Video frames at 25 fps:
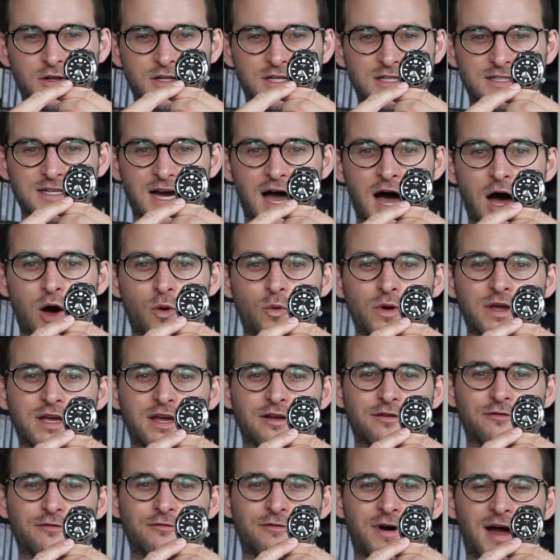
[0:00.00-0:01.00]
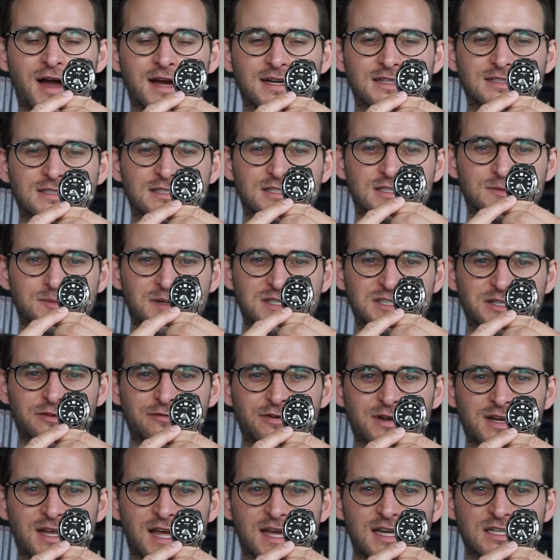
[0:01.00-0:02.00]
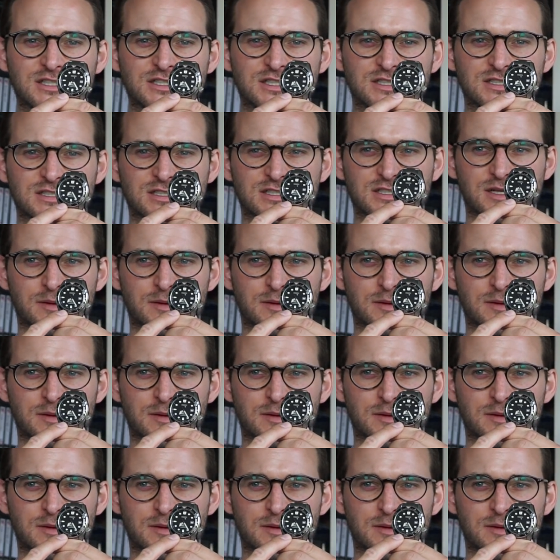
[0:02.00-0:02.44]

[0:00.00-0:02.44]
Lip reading: the dial we can find specifications